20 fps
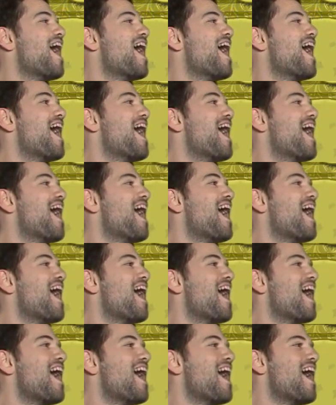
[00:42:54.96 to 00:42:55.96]

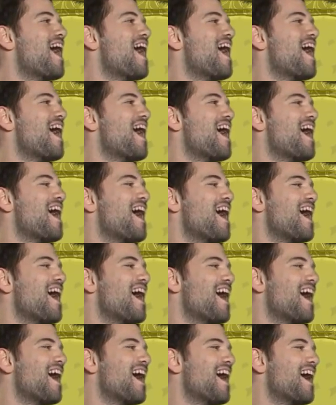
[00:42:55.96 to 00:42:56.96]

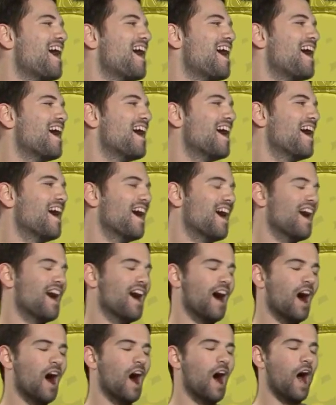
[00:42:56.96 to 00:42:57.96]

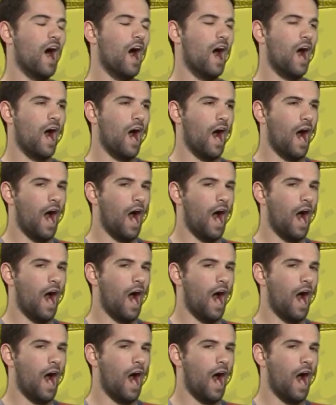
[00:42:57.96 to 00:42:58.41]
No words are spoken by the person on screen.